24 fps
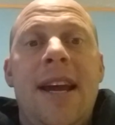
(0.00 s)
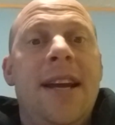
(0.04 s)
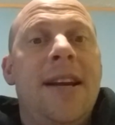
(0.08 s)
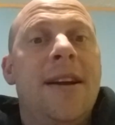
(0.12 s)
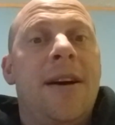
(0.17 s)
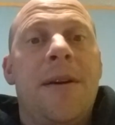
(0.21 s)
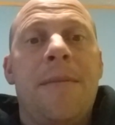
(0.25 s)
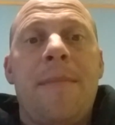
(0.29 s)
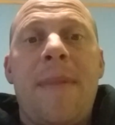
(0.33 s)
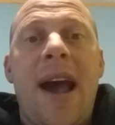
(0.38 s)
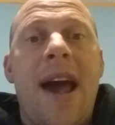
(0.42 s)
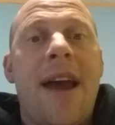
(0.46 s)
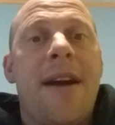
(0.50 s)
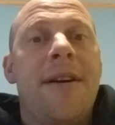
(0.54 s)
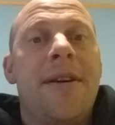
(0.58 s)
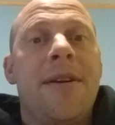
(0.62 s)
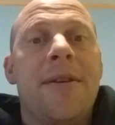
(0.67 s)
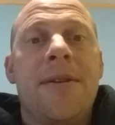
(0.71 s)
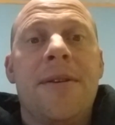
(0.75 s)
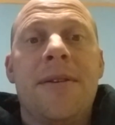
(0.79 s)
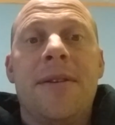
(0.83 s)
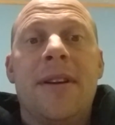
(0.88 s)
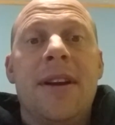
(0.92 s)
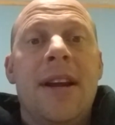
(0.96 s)
doesn't matter,
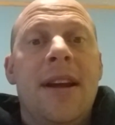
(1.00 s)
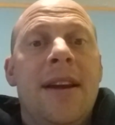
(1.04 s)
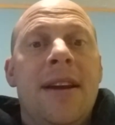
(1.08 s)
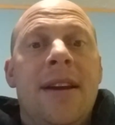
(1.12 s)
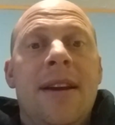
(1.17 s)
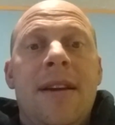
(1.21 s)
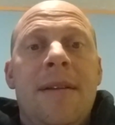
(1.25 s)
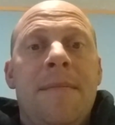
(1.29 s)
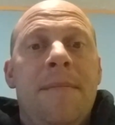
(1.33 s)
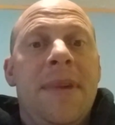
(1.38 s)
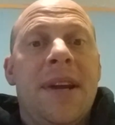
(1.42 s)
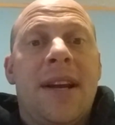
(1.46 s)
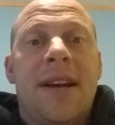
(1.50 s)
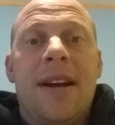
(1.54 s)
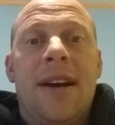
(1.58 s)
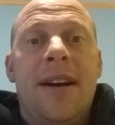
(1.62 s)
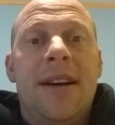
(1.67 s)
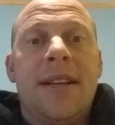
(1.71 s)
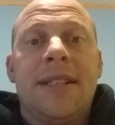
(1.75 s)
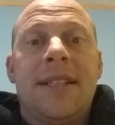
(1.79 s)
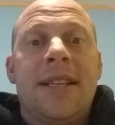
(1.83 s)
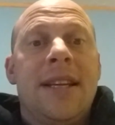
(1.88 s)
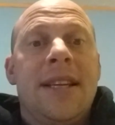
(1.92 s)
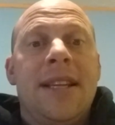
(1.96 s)
dude,
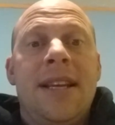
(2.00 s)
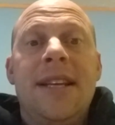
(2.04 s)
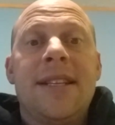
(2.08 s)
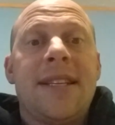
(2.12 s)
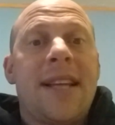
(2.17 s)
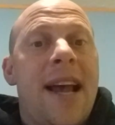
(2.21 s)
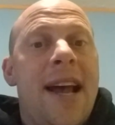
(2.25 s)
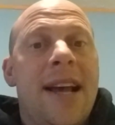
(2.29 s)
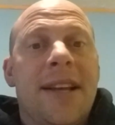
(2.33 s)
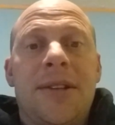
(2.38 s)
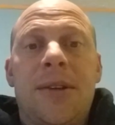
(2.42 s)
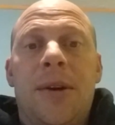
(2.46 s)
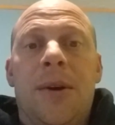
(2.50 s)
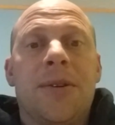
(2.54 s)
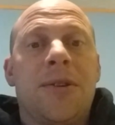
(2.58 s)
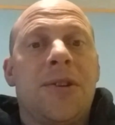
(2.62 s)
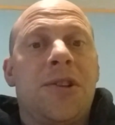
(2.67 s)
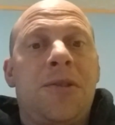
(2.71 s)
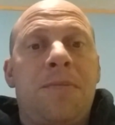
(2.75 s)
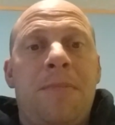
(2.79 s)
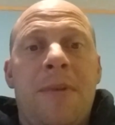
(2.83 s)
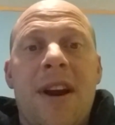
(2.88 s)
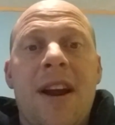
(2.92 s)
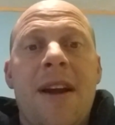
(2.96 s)
because these assholes are
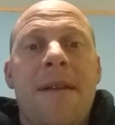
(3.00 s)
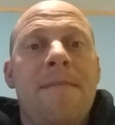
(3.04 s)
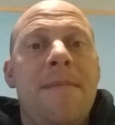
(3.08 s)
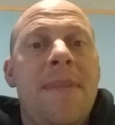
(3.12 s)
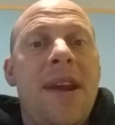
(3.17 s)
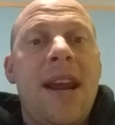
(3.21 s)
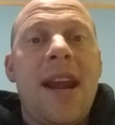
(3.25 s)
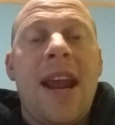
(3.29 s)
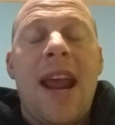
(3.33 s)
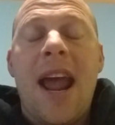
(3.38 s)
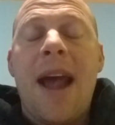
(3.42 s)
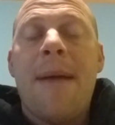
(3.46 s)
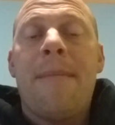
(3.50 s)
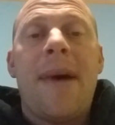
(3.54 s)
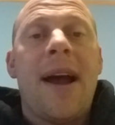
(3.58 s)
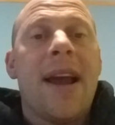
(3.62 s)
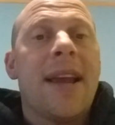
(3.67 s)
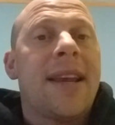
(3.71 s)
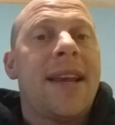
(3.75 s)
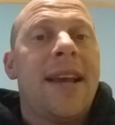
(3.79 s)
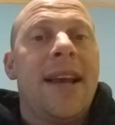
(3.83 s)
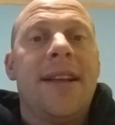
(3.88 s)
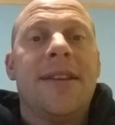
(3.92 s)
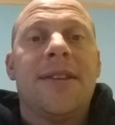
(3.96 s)
spraying me and
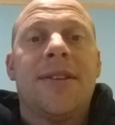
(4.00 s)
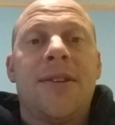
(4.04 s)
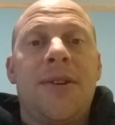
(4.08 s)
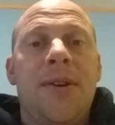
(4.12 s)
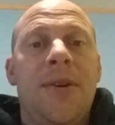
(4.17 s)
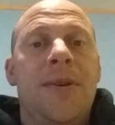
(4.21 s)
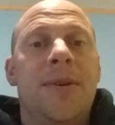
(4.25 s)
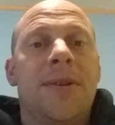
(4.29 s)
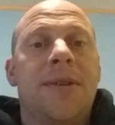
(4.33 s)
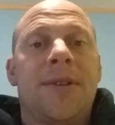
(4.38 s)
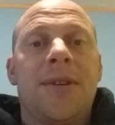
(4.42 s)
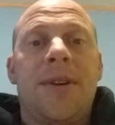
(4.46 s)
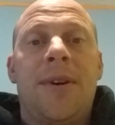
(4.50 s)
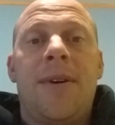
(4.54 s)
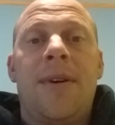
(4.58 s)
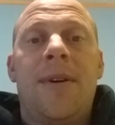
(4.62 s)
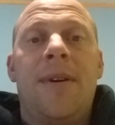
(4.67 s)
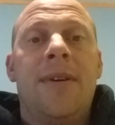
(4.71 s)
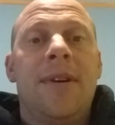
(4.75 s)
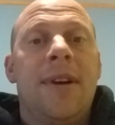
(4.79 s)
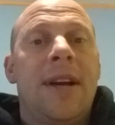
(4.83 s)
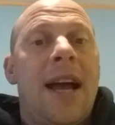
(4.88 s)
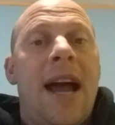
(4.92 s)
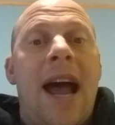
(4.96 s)
my kids too.
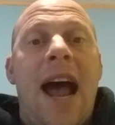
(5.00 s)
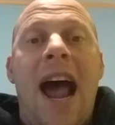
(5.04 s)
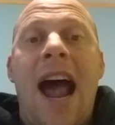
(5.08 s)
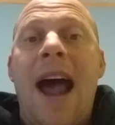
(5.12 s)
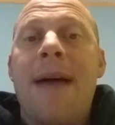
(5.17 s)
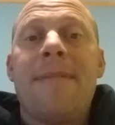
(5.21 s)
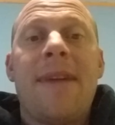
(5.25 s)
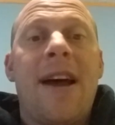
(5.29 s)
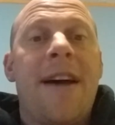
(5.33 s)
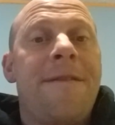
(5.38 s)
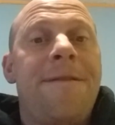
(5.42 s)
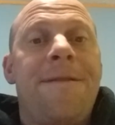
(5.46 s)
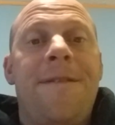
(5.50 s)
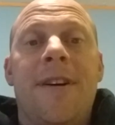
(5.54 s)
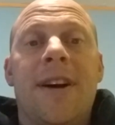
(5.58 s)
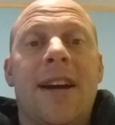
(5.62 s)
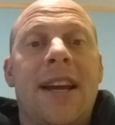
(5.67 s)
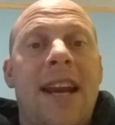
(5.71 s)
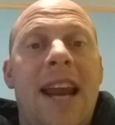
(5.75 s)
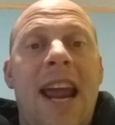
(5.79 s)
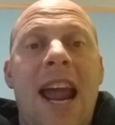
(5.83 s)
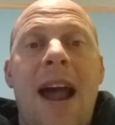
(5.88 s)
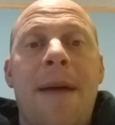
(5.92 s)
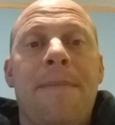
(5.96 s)
So I'm not
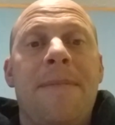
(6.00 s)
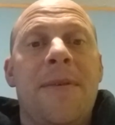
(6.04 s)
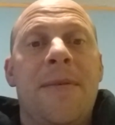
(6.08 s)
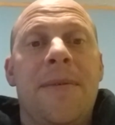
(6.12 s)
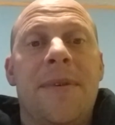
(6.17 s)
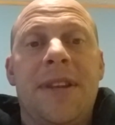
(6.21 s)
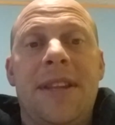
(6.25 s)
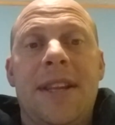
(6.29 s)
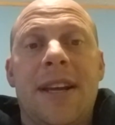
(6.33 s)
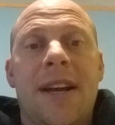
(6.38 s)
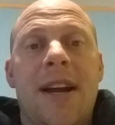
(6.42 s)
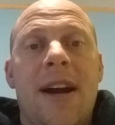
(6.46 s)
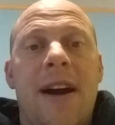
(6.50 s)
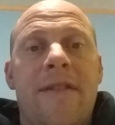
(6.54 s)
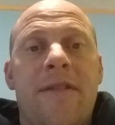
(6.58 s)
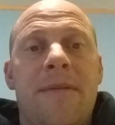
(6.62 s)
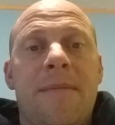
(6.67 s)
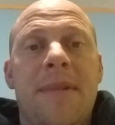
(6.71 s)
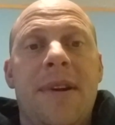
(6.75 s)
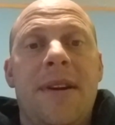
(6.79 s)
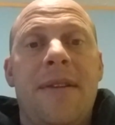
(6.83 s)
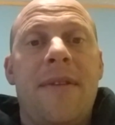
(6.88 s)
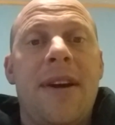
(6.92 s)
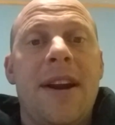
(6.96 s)
fucking happy with the
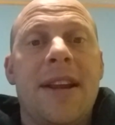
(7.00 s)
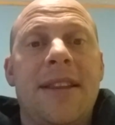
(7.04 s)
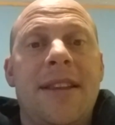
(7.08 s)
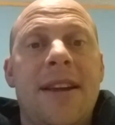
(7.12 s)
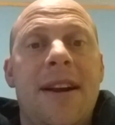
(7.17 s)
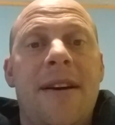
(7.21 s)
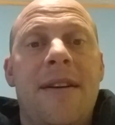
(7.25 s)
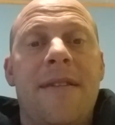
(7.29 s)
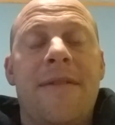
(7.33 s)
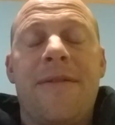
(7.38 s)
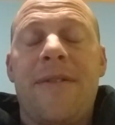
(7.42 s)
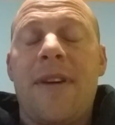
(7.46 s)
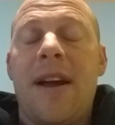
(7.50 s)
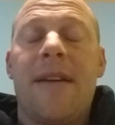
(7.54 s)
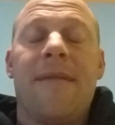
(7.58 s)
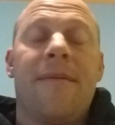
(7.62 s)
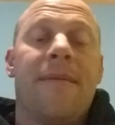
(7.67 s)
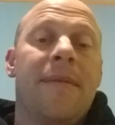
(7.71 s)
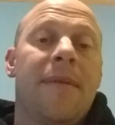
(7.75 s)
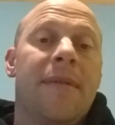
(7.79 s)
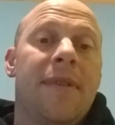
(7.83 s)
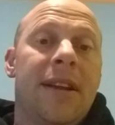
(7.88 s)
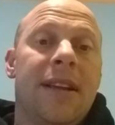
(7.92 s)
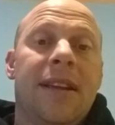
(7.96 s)
government right there. If i
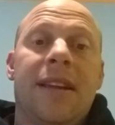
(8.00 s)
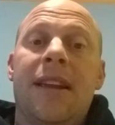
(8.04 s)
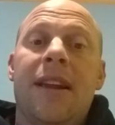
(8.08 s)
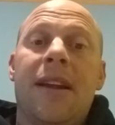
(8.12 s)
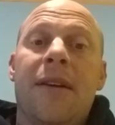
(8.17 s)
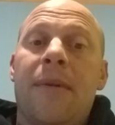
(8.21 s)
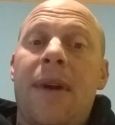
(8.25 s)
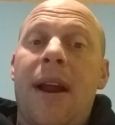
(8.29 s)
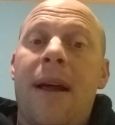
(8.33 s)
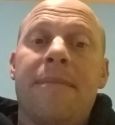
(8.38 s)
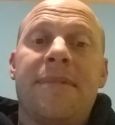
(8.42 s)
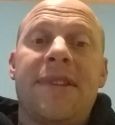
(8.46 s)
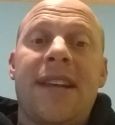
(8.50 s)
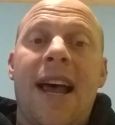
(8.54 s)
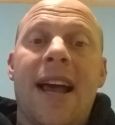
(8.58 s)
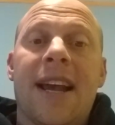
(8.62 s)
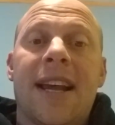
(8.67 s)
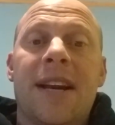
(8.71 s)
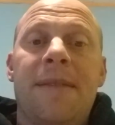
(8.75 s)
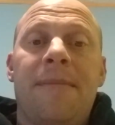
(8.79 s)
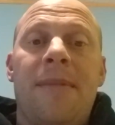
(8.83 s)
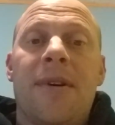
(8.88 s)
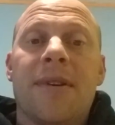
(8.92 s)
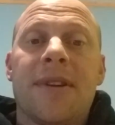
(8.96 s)
when I'm
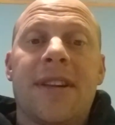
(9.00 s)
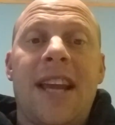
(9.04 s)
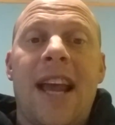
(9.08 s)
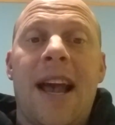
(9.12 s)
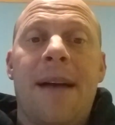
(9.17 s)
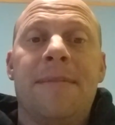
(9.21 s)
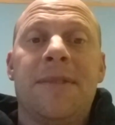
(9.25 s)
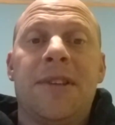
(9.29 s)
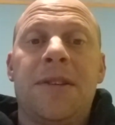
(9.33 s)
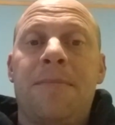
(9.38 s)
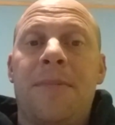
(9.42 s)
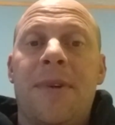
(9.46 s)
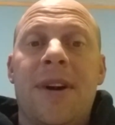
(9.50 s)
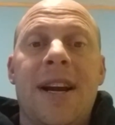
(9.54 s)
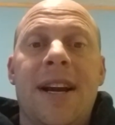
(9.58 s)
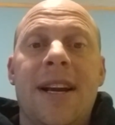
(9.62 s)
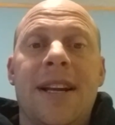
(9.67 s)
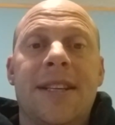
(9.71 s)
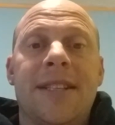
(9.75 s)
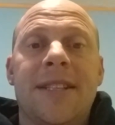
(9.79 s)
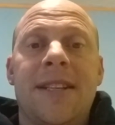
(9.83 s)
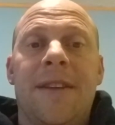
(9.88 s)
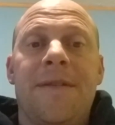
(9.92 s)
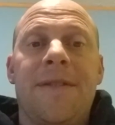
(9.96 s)
talking about chem spray
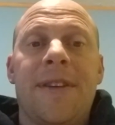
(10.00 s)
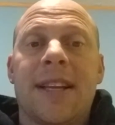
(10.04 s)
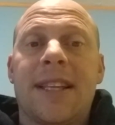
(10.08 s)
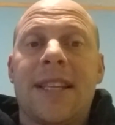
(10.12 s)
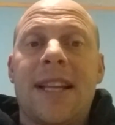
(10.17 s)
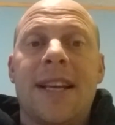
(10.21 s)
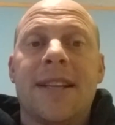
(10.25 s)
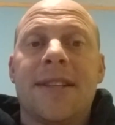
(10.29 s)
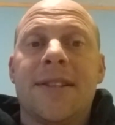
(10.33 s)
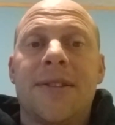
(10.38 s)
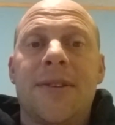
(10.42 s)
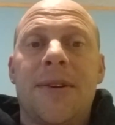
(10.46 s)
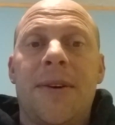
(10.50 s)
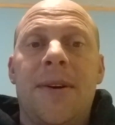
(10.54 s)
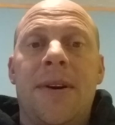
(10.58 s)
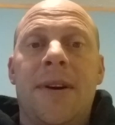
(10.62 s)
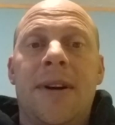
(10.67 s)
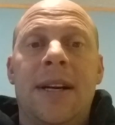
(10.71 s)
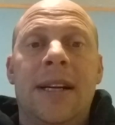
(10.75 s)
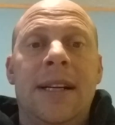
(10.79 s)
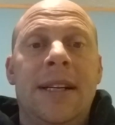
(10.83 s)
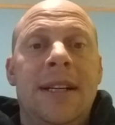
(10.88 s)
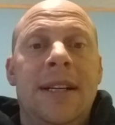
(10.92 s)
and stuff like this. So